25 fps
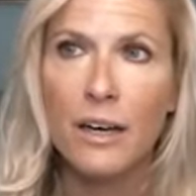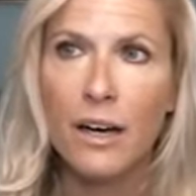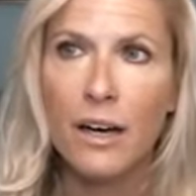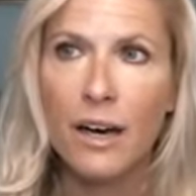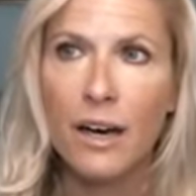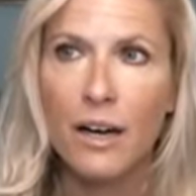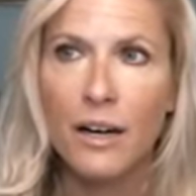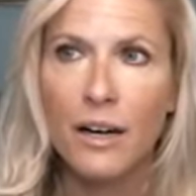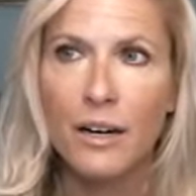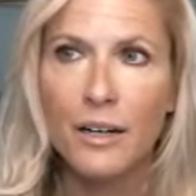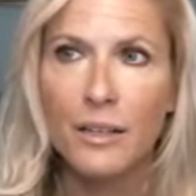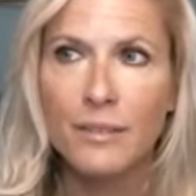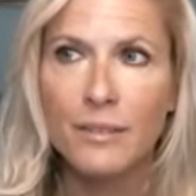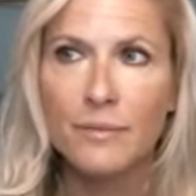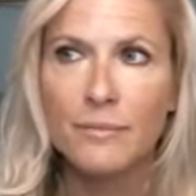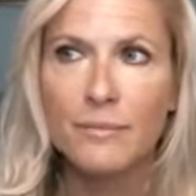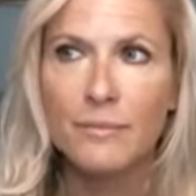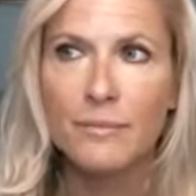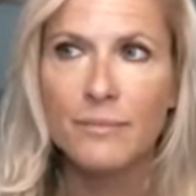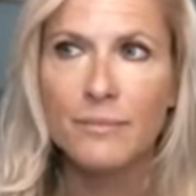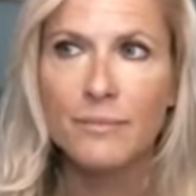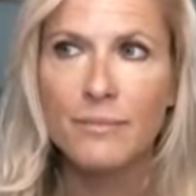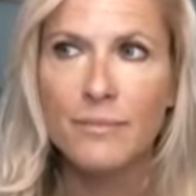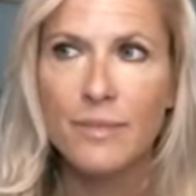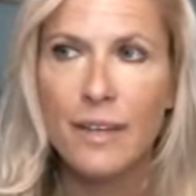
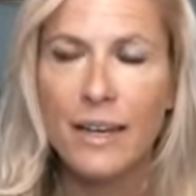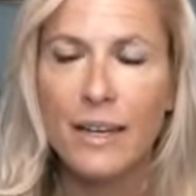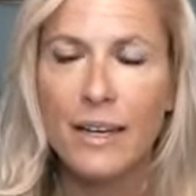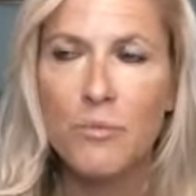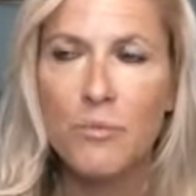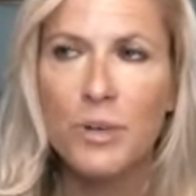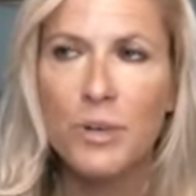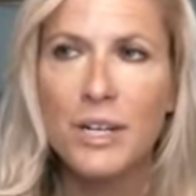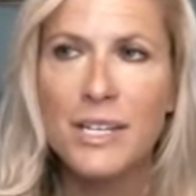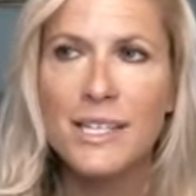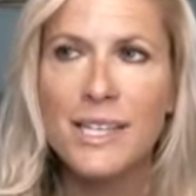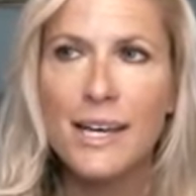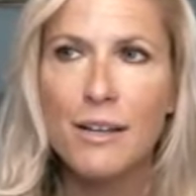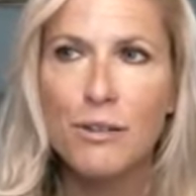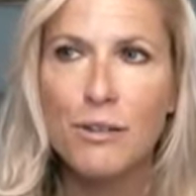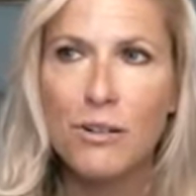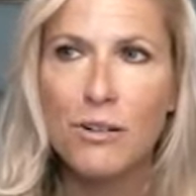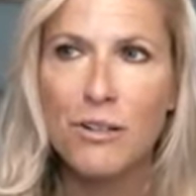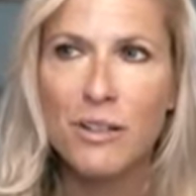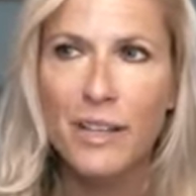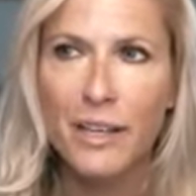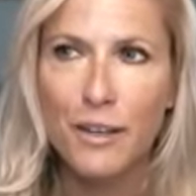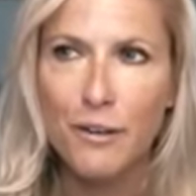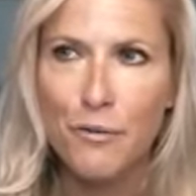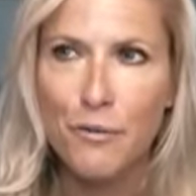And what does that
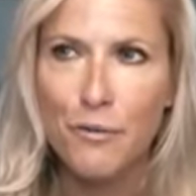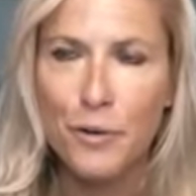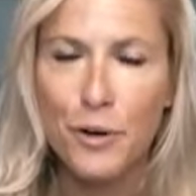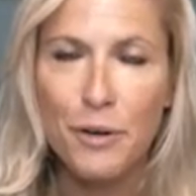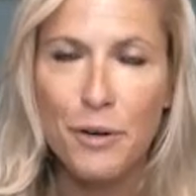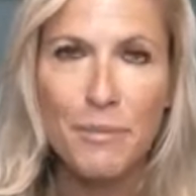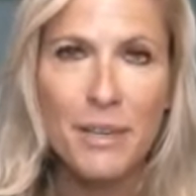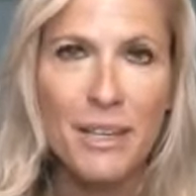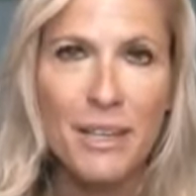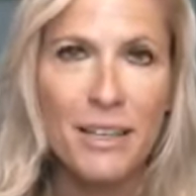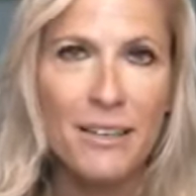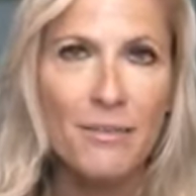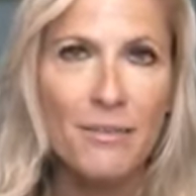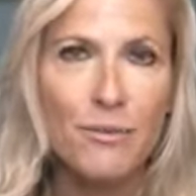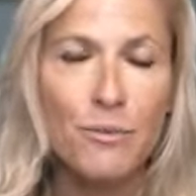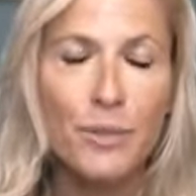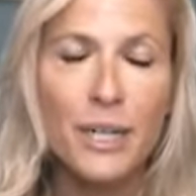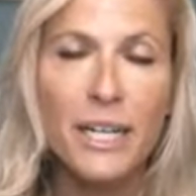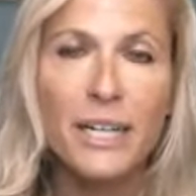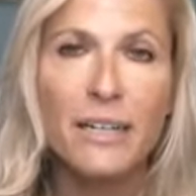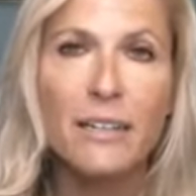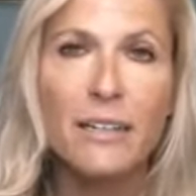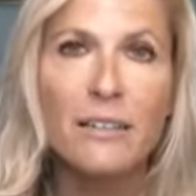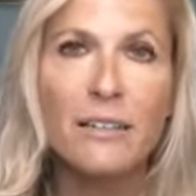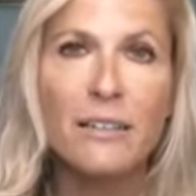look like for me?
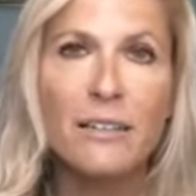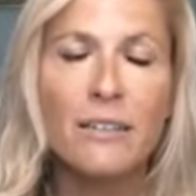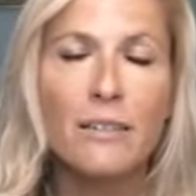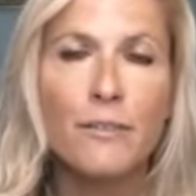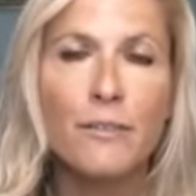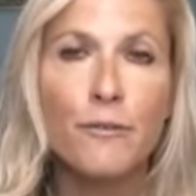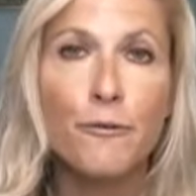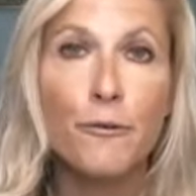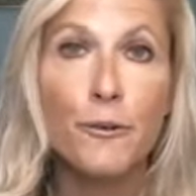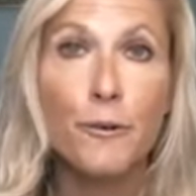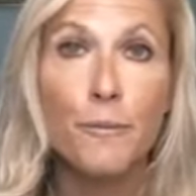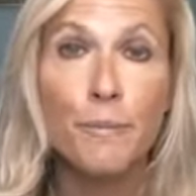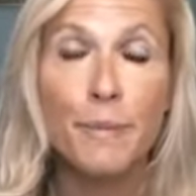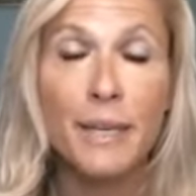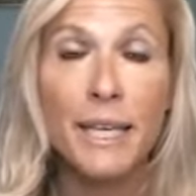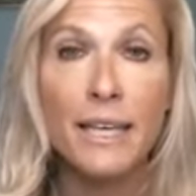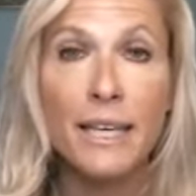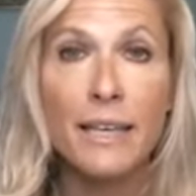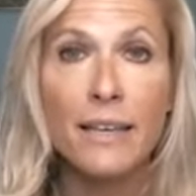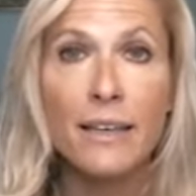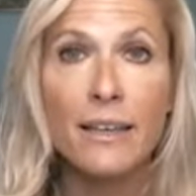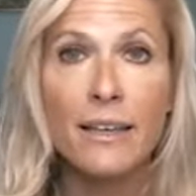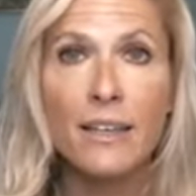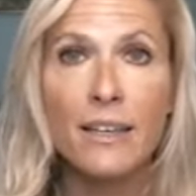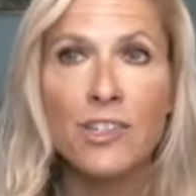Well, for
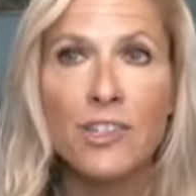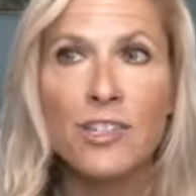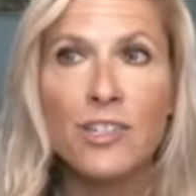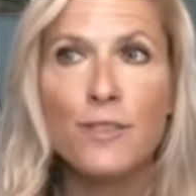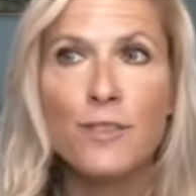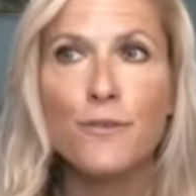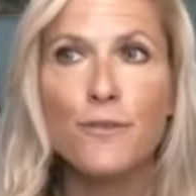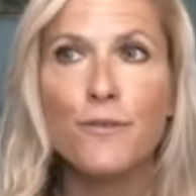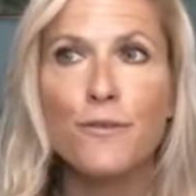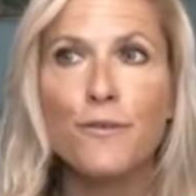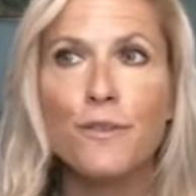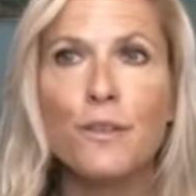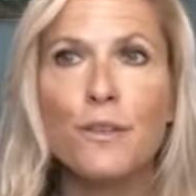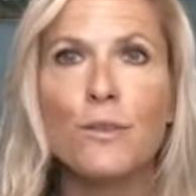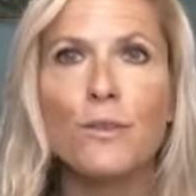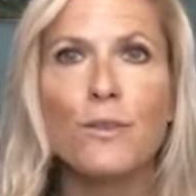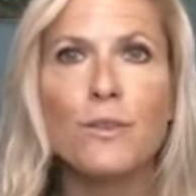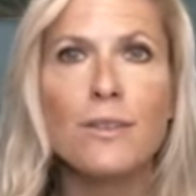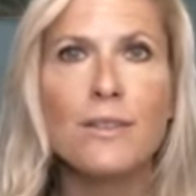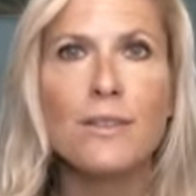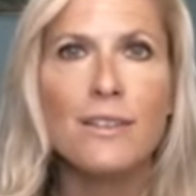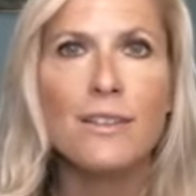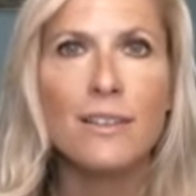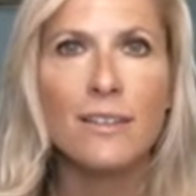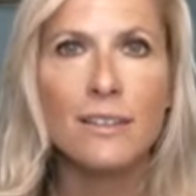me, it just
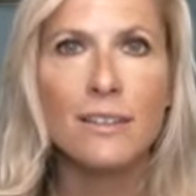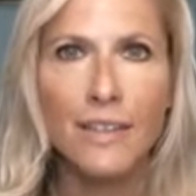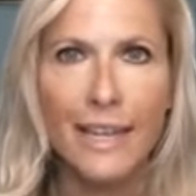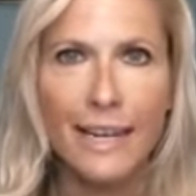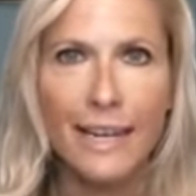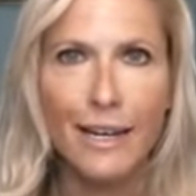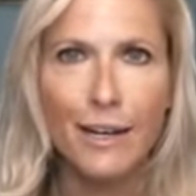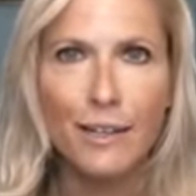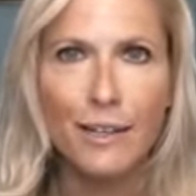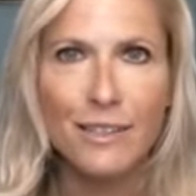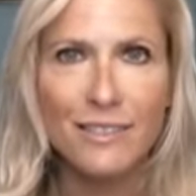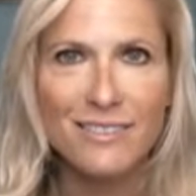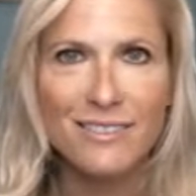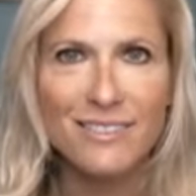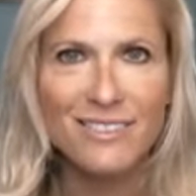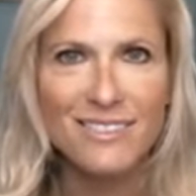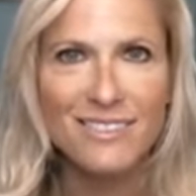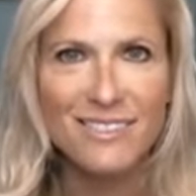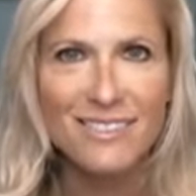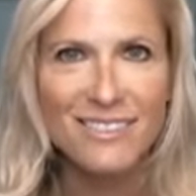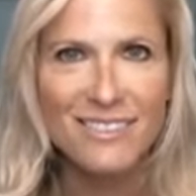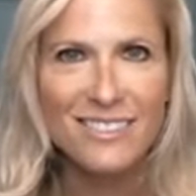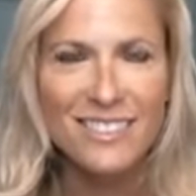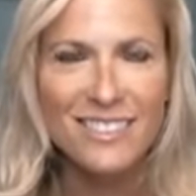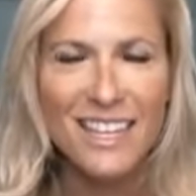feels lighter.
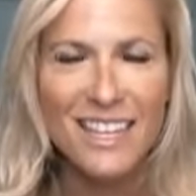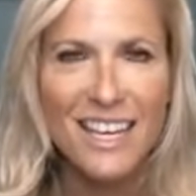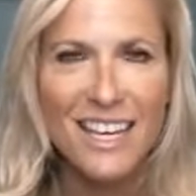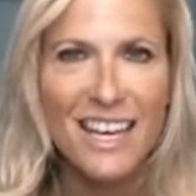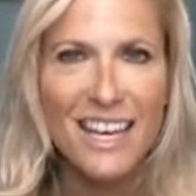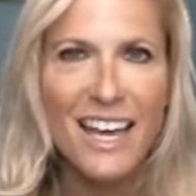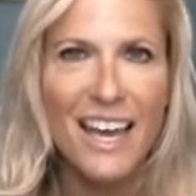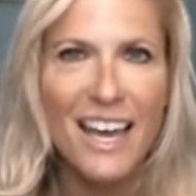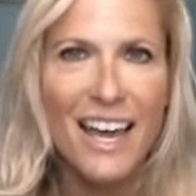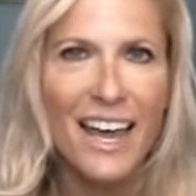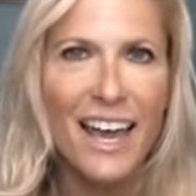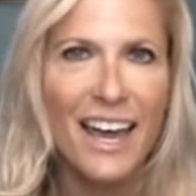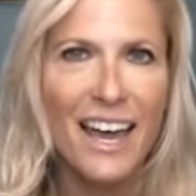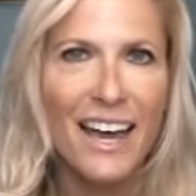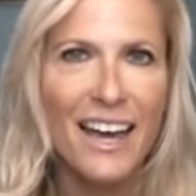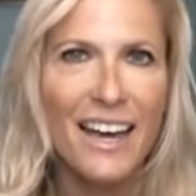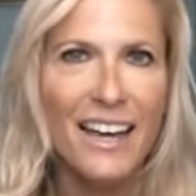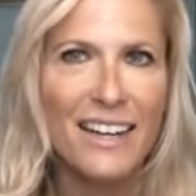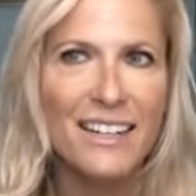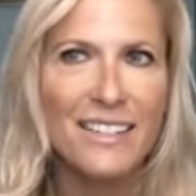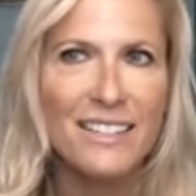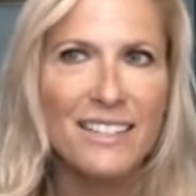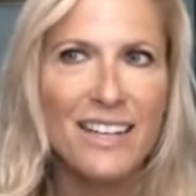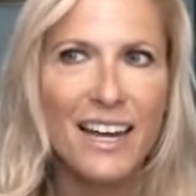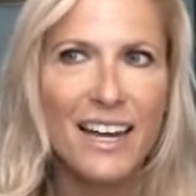
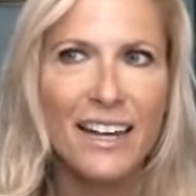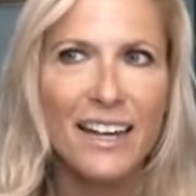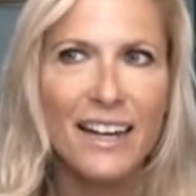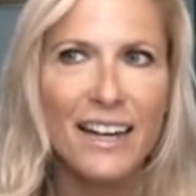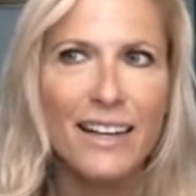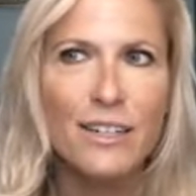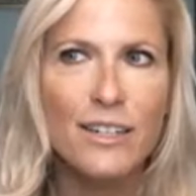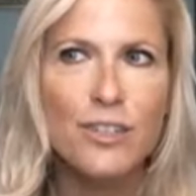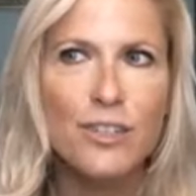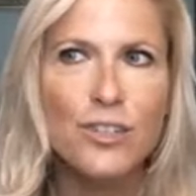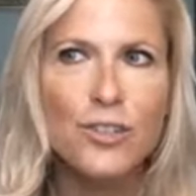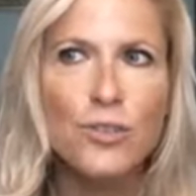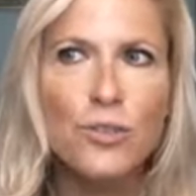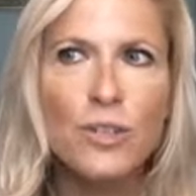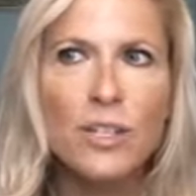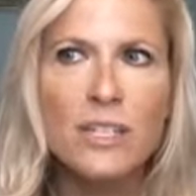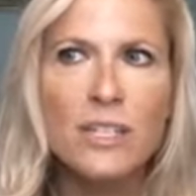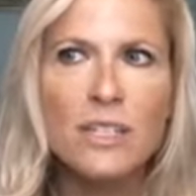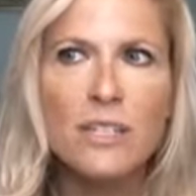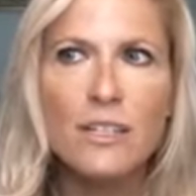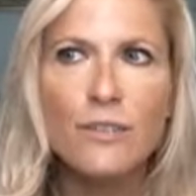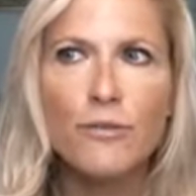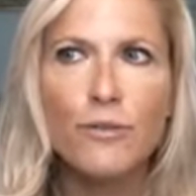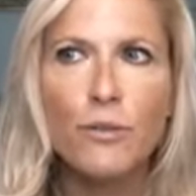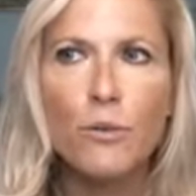And I kind of tune
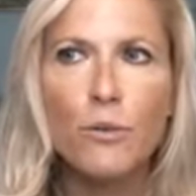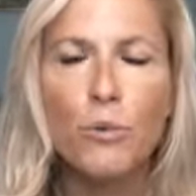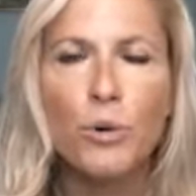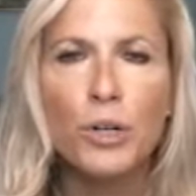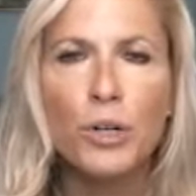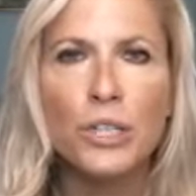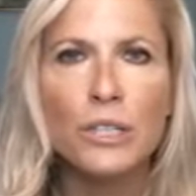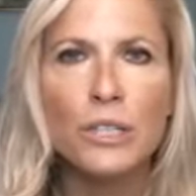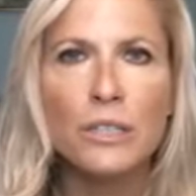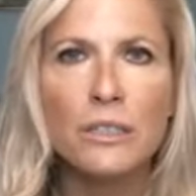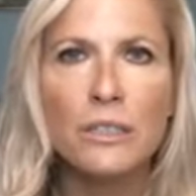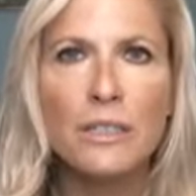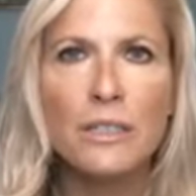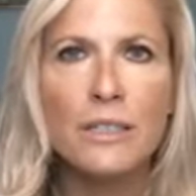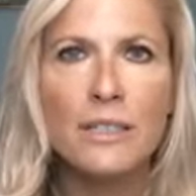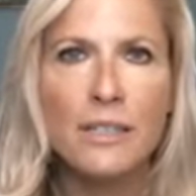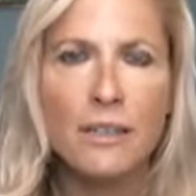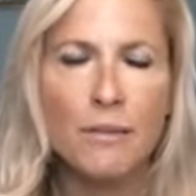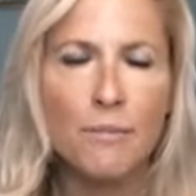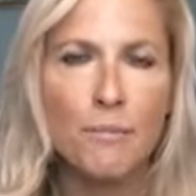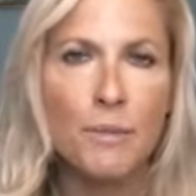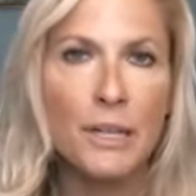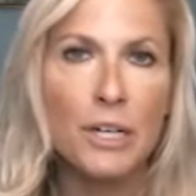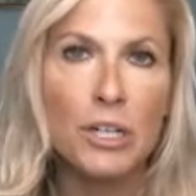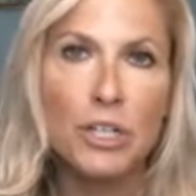into different words
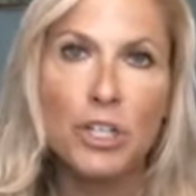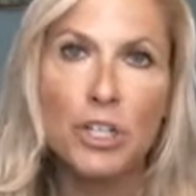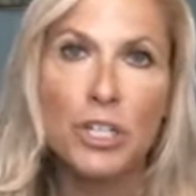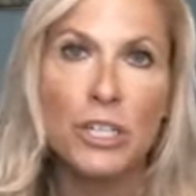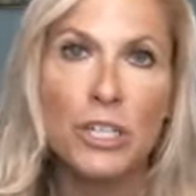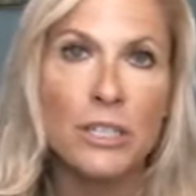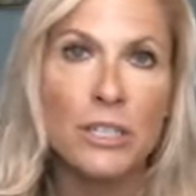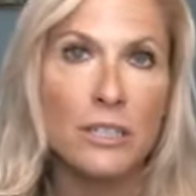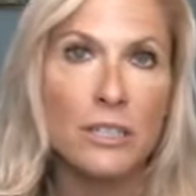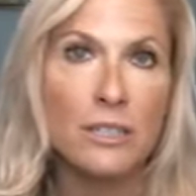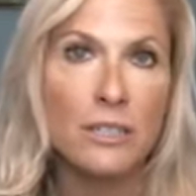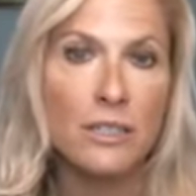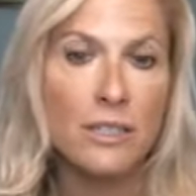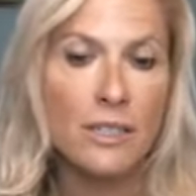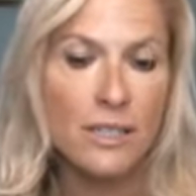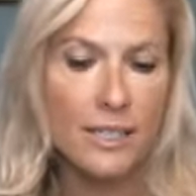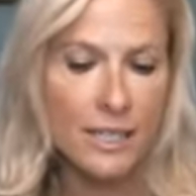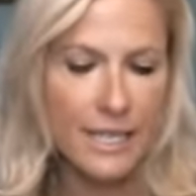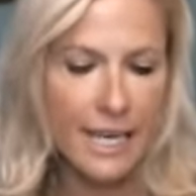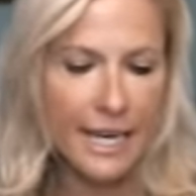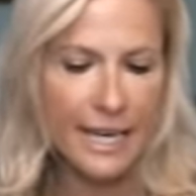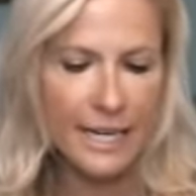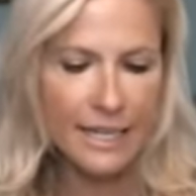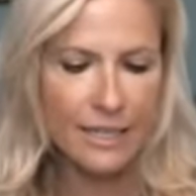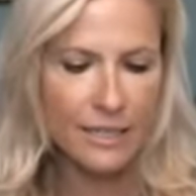and
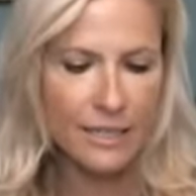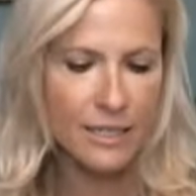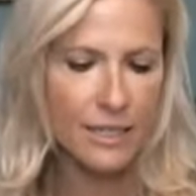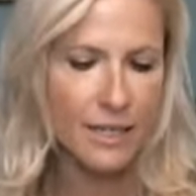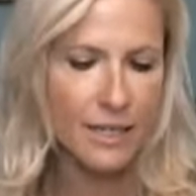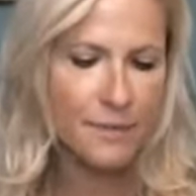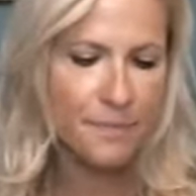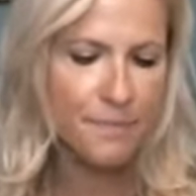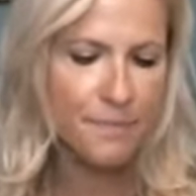pictures and